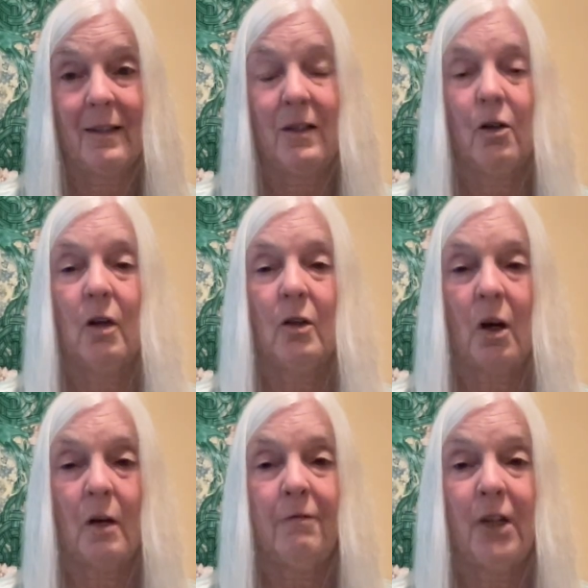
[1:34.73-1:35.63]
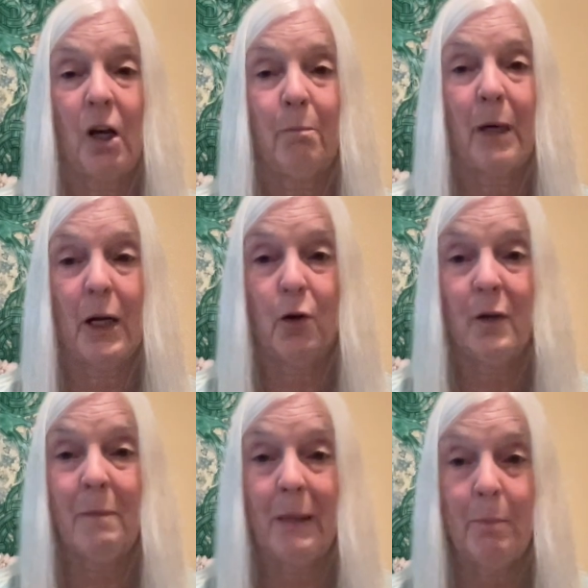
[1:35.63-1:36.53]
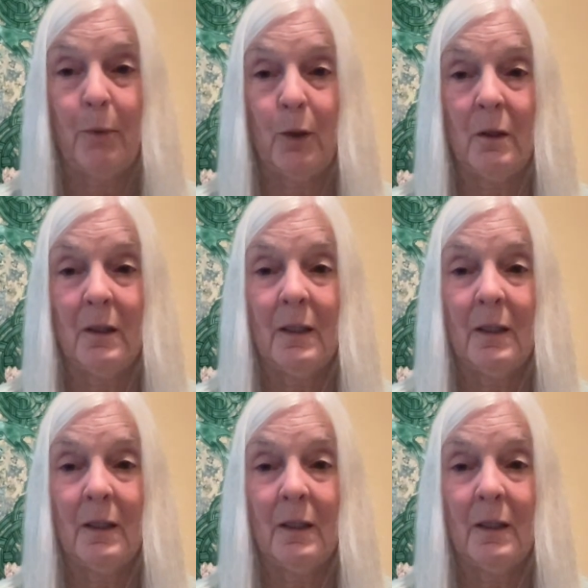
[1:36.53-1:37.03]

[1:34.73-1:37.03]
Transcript: There are a lot of non-binary people